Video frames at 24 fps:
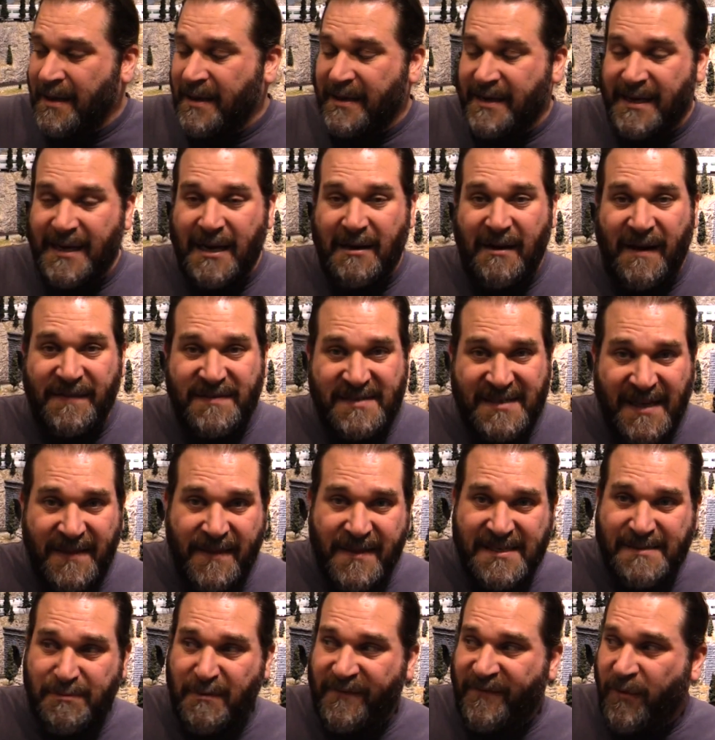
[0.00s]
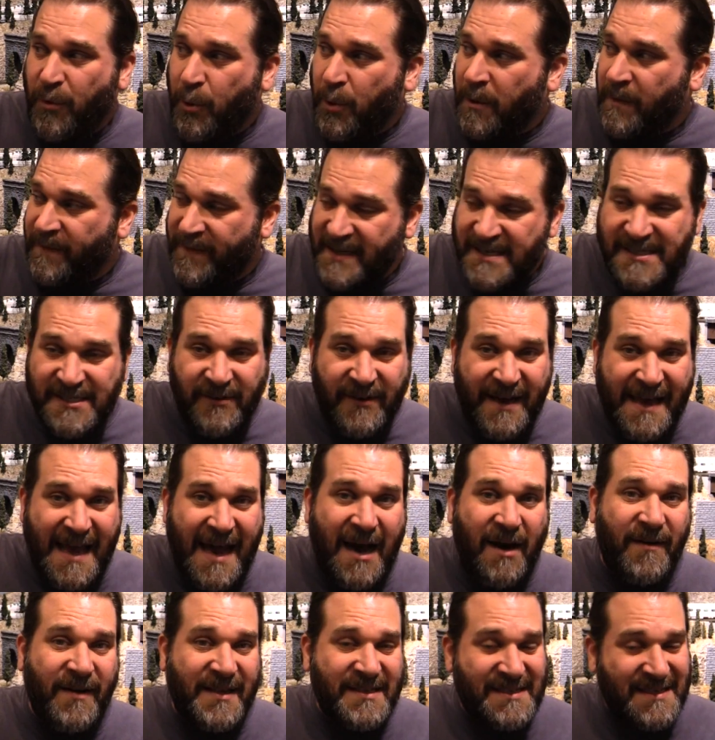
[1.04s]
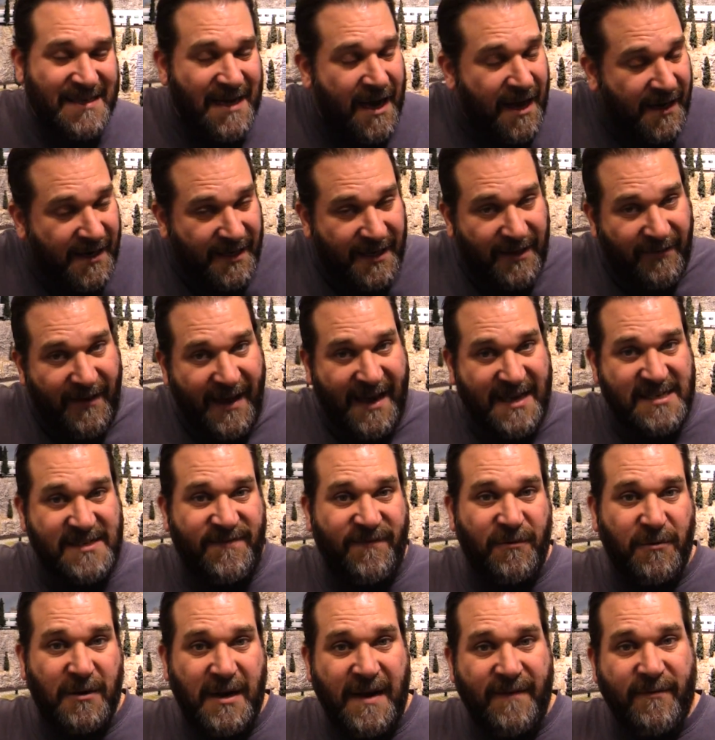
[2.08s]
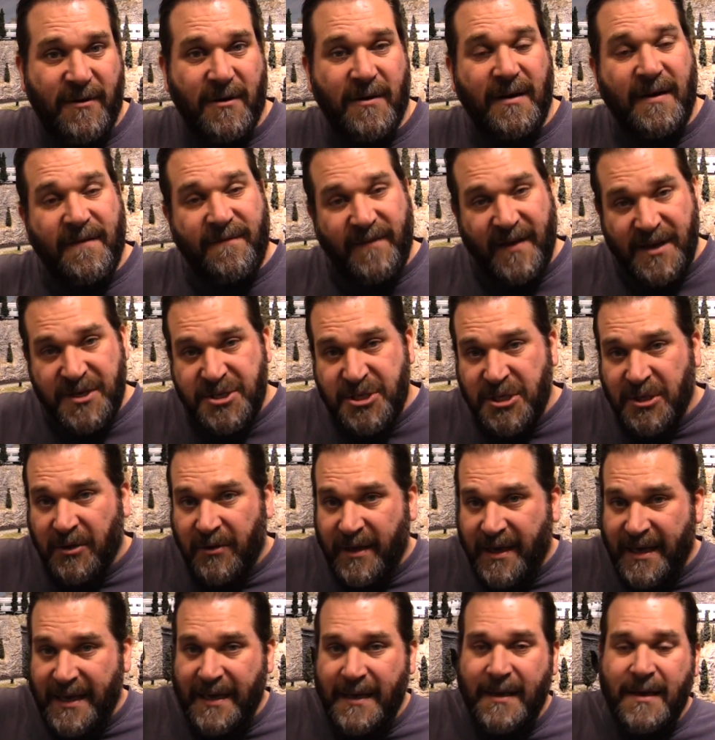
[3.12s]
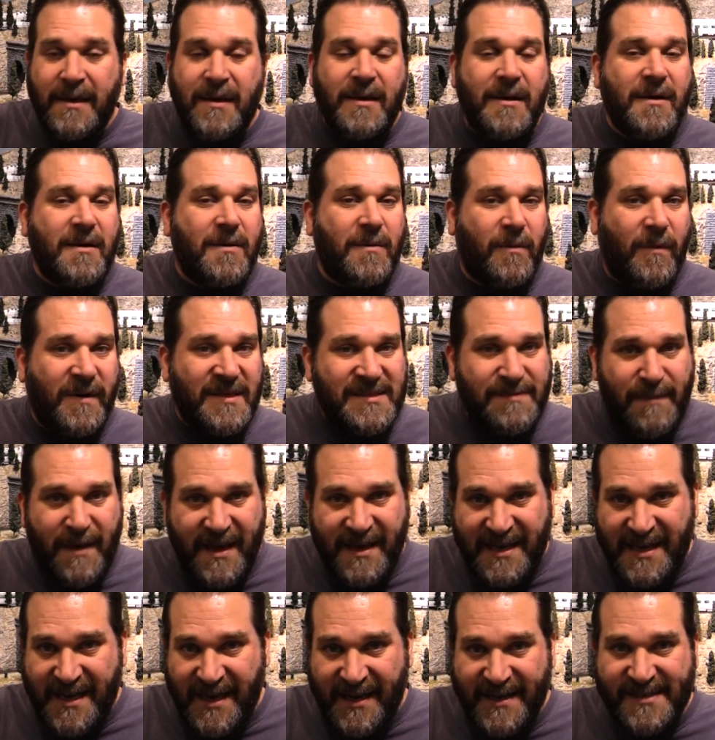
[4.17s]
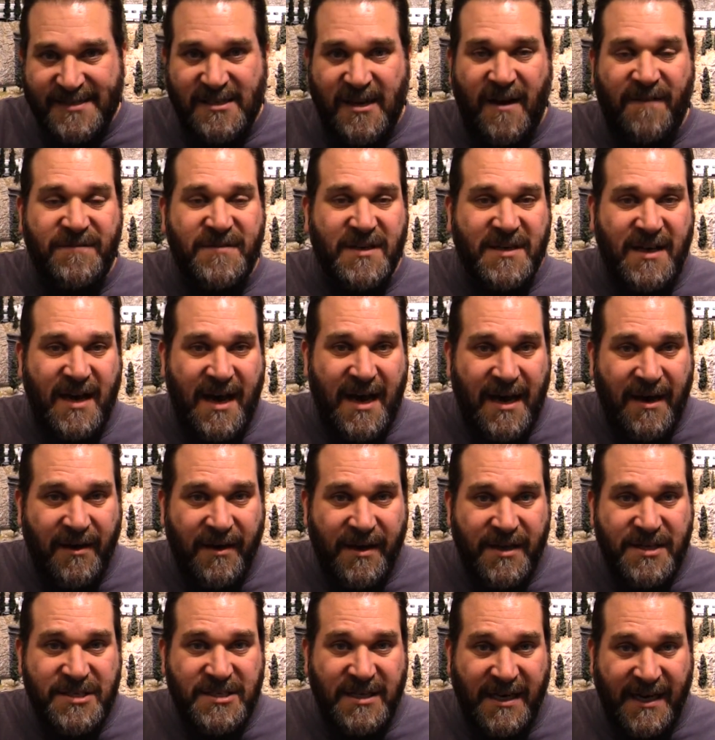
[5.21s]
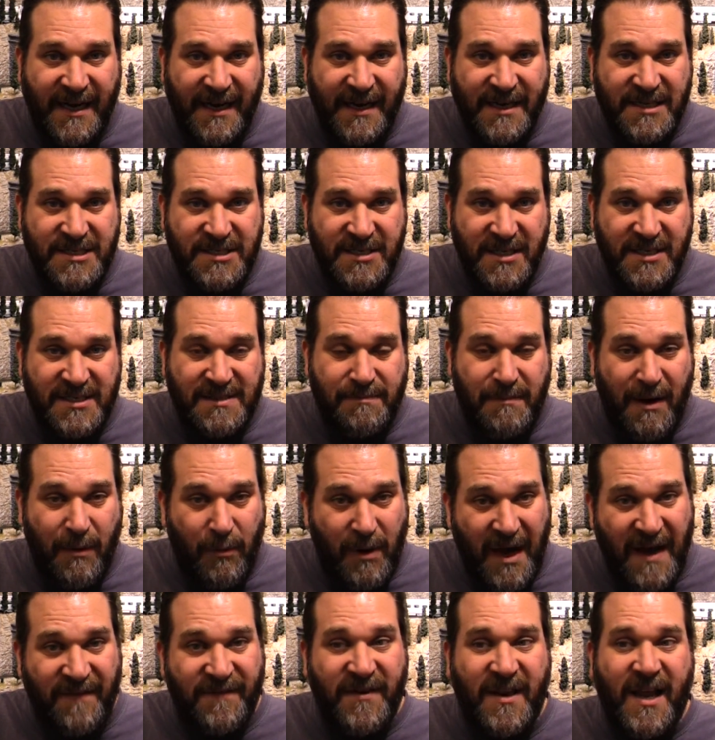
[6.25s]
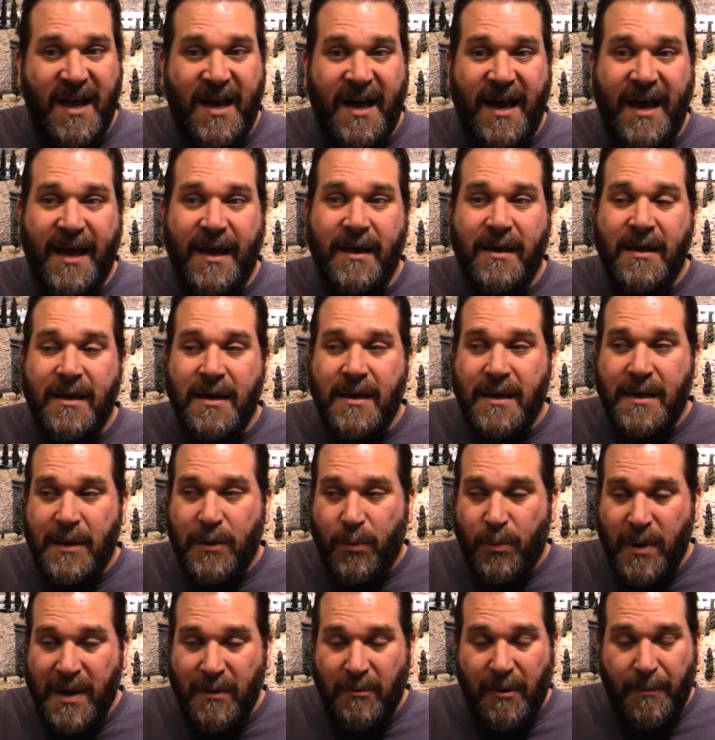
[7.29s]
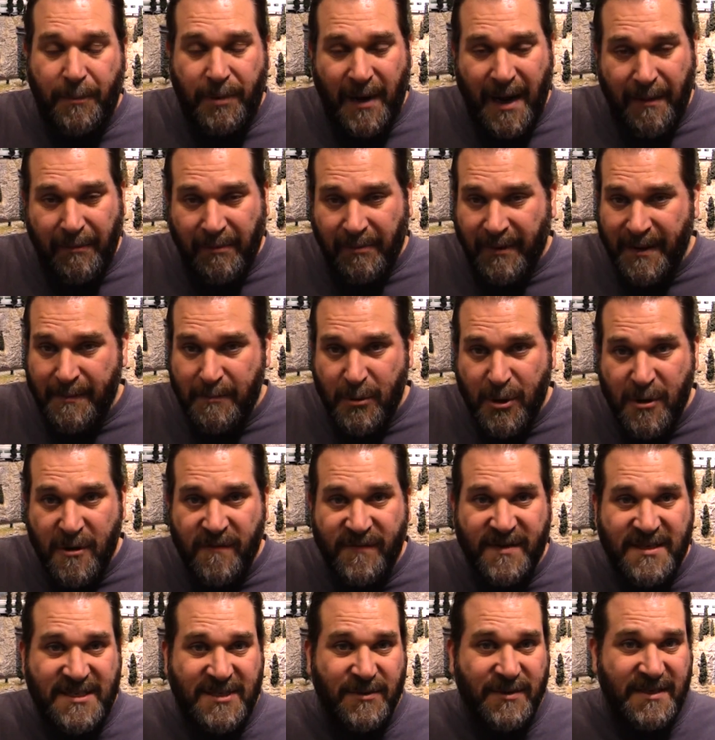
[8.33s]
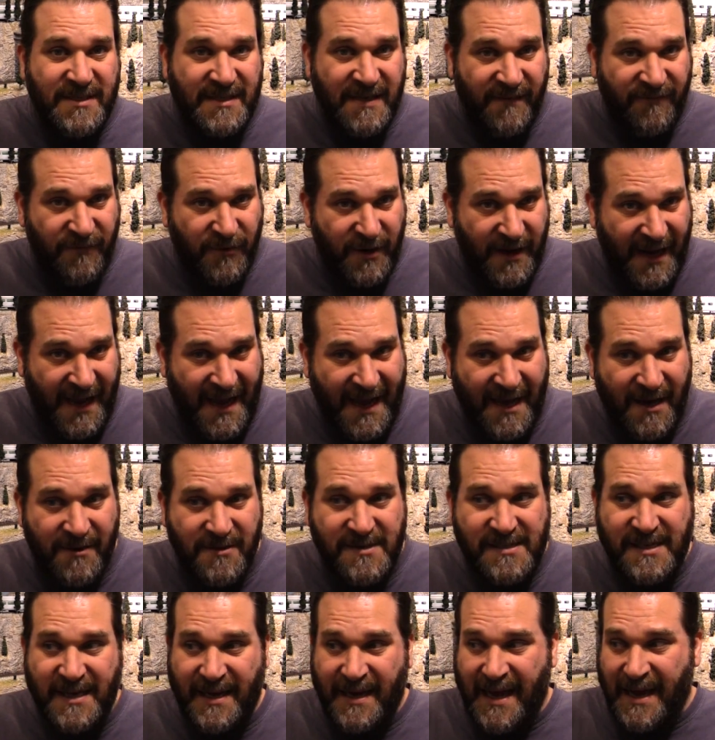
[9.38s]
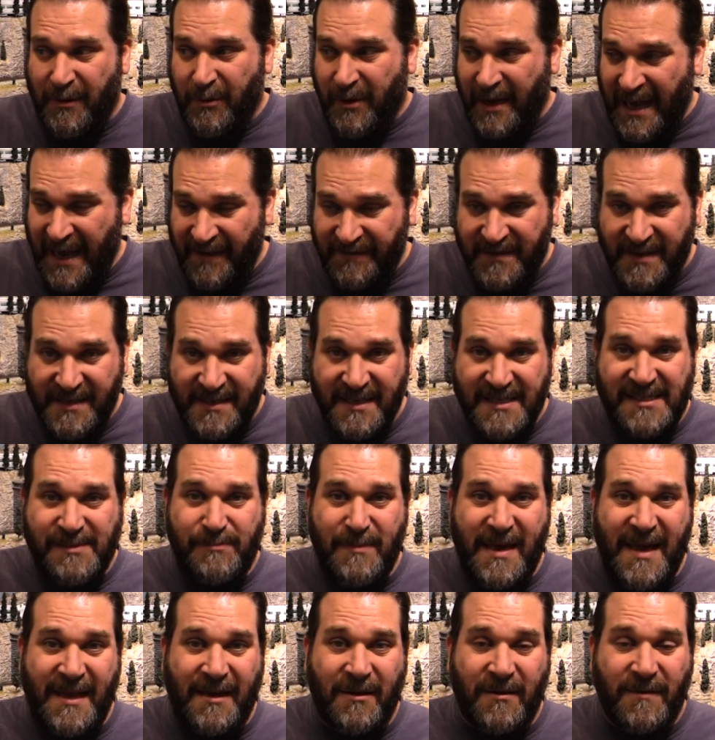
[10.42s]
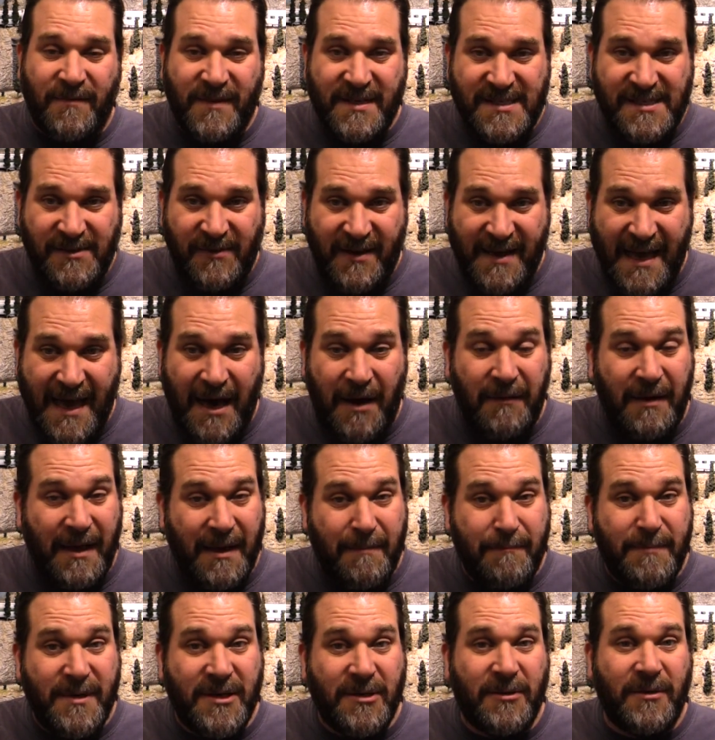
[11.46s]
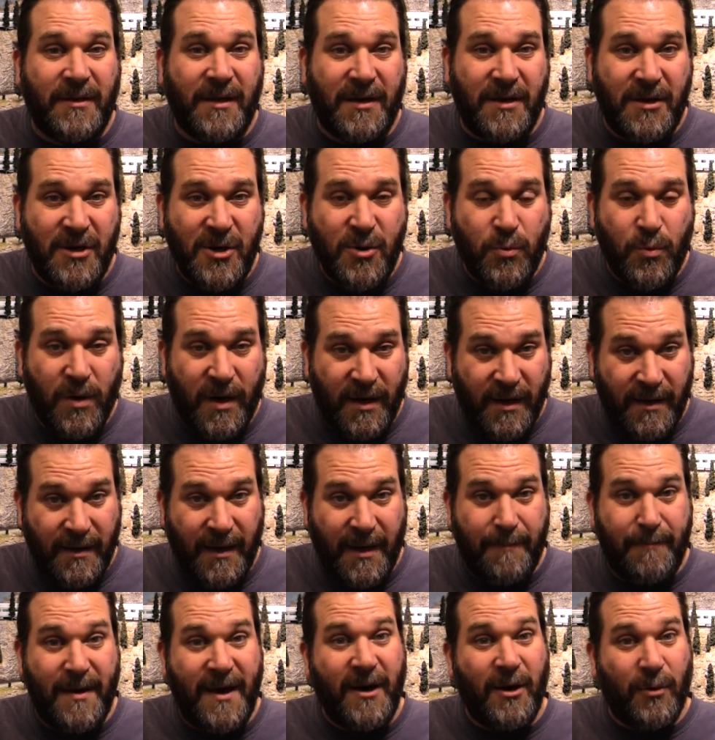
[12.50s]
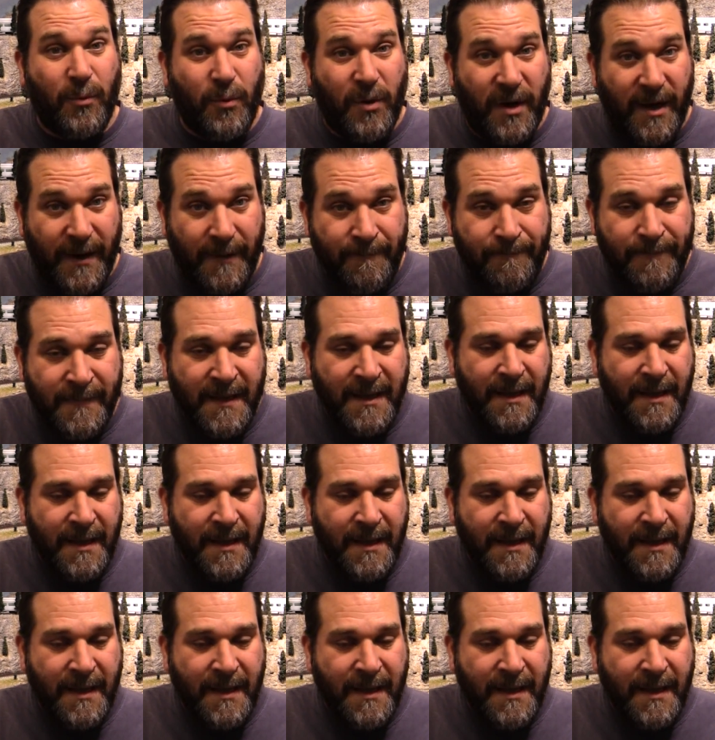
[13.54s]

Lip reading: You know, I've said this before, this layout is not going to last forever. Eventually, once my kid is off to college and it's just my wife and I, we will probably move into a different house and I will have to dismantle this layout and build a new one, a better one.